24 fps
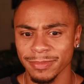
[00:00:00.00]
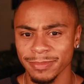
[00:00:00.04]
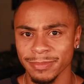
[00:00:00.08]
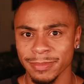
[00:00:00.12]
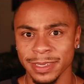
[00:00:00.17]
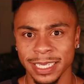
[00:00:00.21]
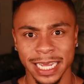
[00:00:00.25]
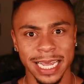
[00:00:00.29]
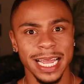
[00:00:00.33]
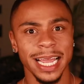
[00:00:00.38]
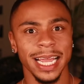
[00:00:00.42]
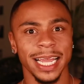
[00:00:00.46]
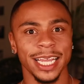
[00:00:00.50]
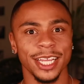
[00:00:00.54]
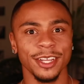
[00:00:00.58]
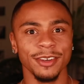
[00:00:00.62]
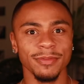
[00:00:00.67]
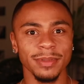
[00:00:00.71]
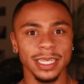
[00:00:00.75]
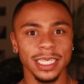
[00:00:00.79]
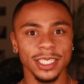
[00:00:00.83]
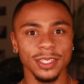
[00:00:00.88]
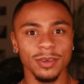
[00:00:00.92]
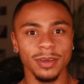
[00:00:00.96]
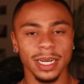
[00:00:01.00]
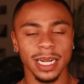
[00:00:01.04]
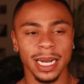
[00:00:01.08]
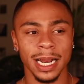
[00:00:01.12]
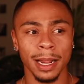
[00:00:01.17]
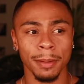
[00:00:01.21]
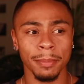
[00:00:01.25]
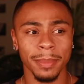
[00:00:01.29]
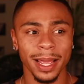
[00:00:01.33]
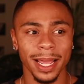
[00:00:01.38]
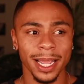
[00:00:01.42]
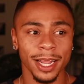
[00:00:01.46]
dang, you're really doing it. And
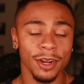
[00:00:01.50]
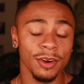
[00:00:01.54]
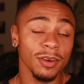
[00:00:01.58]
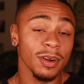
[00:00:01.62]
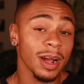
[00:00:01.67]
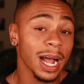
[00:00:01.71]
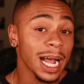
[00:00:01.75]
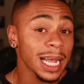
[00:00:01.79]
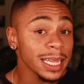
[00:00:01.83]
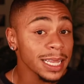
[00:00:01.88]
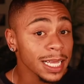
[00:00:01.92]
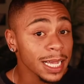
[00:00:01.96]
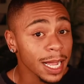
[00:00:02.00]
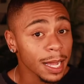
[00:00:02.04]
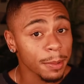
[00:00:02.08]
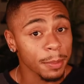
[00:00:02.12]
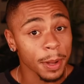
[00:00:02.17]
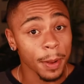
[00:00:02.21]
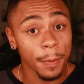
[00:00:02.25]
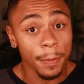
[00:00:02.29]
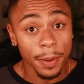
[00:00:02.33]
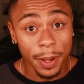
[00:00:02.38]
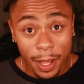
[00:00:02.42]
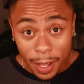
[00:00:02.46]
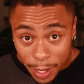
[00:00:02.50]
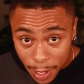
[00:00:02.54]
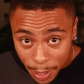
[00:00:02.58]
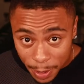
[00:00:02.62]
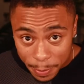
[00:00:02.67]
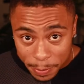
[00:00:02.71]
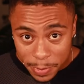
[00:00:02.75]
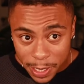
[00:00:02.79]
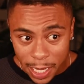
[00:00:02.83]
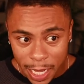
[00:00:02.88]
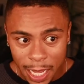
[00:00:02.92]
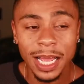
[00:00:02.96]
I'm like, girl, I think I'm a
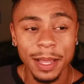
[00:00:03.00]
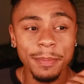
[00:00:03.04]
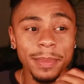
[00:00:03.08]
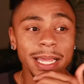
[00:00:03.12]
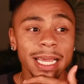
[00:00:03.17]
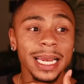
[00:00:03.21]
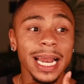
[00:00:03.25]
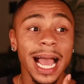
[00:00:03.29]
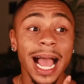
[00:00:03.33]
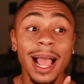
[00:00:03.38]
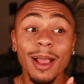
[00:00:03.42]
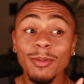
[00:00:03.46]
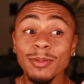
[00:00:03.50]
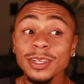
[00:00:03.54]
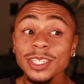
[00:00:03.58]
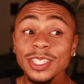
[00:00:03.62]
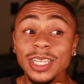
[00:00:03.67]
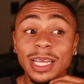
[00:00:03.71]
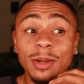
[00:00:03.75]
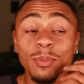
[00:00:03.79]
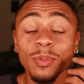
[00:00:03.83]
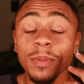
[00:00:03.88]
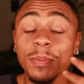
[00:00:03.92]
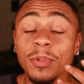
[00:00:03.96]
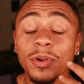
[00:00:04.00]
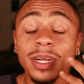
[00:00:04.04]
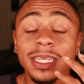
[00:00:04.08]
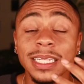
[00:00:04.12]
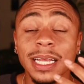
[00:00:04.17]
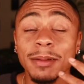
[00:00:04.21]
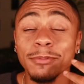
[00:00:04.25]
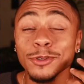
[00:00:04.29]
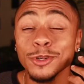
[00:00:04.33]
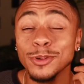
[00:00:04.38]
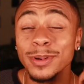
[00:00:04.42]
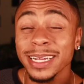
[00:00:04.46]
bum. I mean, I was at one point in
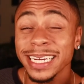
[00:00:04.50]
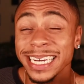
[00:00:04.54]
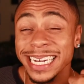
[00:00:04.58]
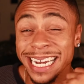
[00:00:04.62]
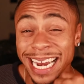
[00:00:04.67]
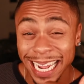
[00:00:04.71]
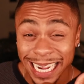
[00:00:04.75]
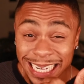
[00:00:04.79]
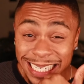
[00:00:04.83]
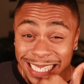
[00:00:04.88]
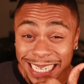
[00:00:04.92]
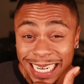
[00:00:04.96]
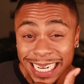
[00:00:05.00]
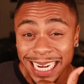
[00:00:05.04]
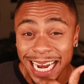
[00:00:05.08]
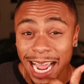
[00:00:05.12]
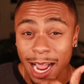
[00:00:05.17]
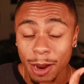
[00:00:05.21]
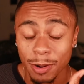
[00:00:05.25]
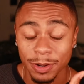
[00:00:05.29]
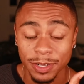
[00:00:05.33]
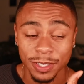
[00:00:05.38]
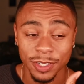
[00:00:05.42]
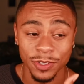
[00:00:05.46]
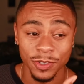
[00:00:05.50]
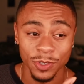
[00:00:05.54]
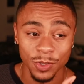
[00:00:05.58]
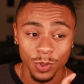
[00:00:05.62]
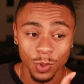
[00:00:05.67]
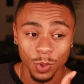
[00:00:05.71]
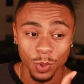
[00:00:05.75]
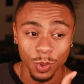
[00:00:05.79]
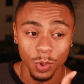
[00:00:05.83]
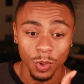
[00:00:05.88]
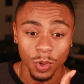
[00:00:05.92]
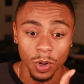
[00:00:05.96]
time doing 19 hours in
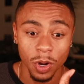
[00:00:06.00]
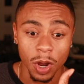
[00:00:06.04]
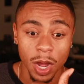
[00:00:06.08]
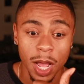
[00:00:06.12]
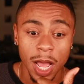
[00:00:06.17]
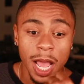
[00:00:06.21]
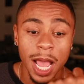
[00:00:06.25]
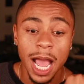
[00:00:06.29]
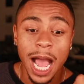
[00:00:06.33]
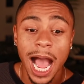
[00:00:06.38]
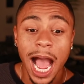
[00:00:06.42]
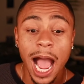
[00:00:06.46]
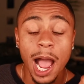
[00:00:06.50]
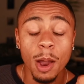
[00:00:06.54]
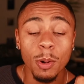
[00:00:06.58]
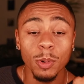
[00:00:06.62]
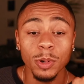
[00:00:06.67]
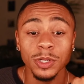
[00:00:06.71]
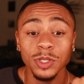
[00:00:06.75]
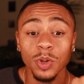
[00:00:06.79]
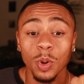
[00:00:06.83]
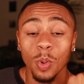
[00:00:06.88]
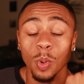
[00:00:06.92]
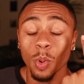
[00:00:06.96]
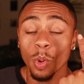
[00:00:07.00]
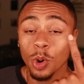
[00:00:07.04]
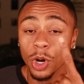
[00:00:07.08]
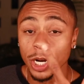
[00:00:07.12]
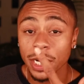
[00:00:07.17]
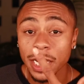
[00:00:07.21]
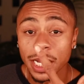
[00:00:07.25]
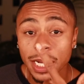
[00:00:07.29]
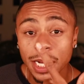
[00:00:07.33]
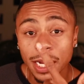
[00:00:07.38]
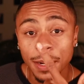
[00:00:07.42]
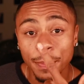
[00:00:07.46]
school. I was
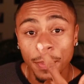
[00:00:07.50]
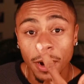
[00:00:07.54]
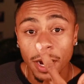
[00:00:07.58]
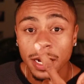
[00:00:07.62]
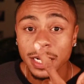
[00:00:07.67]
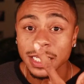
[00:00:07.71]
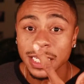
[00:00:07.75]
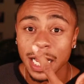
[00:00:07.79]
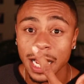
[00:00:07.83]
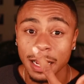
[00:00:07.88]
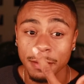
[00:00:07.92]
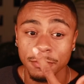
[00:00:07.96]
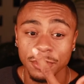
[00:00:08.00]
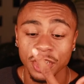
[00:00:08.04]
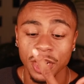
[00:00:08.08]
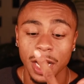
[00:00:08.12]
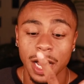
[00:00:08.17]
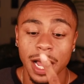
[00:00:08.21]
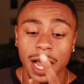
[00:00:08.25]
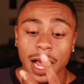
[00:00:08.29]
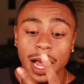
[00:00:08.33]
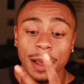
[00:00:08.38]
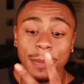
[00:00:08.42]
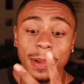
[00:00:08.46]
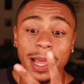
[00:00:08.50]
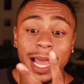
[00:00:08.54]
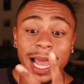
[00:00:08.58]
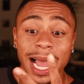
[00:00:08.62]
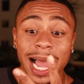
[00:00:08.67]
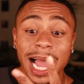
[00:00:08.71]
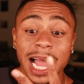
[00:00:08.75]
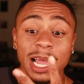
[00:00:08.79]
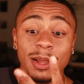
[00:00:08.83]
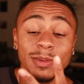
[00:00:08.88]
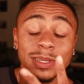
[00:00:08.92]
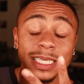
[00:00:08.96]
working a part-time job.
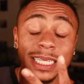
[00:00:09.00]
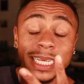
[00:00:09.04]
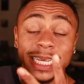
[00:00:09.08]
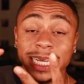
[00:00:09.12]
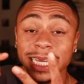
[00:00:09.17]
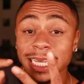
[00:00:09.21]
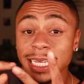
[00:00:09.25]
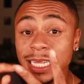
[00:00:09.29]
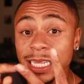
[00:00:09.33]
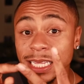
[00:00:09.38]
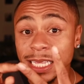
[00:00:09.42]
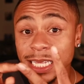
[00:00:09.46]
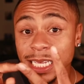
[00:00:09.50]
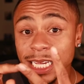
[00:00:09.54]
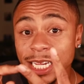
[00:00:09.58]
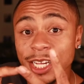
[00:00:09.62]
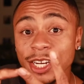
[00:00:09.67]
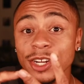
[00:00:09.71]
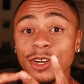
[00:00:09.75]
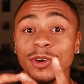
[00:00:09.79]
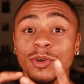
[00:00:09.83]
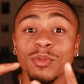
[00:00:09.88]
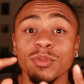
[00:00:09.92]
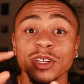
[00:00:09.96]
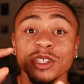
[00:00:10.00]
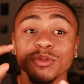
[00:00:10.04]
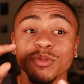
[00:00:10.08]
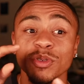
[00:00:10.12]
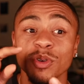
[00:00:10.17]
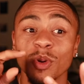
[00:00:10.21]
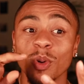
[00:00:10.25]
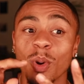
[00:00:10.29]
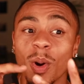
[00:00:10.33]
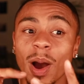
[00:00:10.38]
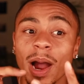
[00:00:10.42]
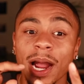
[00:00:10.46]
I was in theater, which
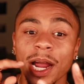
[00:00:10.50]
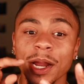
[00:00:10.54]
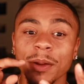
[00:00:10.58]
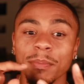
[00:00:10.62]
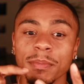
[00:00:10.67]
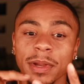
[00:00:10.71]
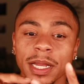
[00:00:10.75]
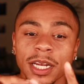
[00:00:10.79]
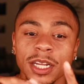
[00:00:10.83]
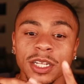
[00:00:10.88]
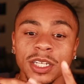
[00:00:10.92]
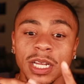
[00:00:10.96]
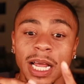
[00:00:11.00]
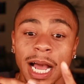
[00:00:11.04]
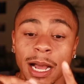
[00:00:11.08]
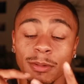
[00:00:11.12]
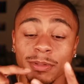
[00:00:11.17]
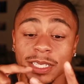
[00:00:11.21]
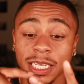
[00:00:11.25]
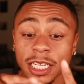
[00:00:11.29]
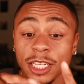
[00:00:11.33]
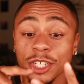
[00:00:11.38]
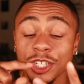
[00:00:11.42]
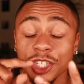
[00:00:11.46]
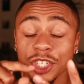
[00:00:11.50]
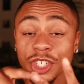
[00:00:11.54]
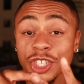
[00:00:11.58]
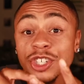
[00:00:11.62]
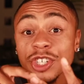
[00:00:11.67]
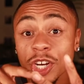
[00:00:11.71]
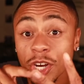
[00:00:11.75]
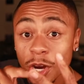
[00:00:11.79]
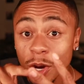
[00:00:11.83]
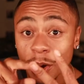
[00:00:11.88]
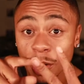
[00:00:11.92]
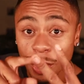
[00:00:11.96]
required me to, I was in a
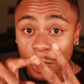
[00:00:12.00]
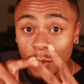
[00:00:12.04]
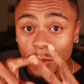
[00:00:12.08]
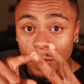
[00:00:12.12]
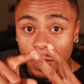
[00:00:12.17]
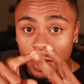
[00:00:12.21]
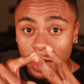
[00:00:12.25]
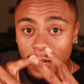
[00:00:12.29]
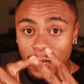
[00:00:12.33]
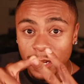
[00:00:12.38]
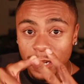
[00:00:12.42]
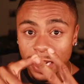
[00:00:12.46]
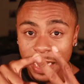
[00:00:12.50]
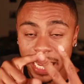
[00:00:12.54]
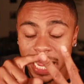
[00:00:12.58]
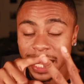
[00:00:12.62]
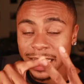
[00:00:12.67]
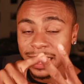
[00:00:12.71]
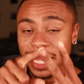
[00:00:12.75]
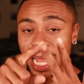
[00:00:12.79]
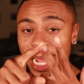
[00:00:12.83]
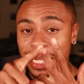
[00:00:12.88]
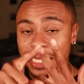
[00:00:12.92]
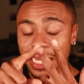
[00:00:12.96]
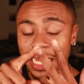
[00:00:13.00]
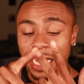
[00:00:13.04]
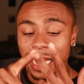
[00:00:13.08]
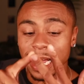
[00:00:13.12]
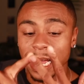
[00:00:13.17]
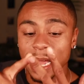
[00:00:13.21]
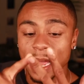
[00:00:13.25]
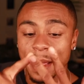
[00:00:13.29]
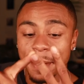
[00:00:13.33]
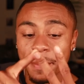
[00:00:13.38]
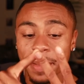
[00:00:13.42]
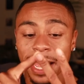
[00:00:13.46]
show at that
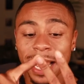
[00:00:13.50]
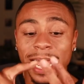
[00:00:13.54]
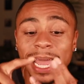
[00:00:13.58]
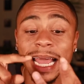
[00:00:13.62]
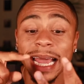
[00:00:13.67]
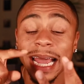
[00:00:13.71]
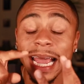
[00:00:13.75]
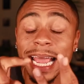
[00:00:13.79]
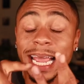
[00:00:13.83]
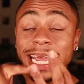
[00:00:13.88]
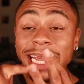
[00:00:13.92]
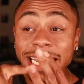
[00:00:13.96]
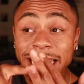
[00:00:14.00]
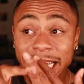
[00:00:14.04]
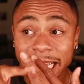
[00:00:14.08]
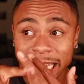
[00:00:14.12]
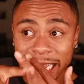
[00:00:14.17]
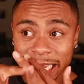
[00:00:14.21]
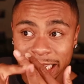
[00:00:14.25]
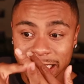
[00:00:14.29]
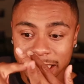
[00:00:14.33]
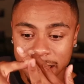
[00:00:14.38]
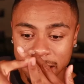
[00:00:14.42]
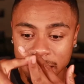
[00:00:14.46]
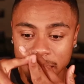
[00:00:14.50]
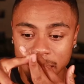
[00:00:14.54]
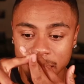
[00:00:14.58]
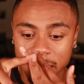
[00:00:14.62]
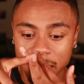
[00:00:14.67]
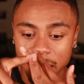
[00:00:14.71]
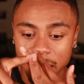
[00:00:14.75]
time. And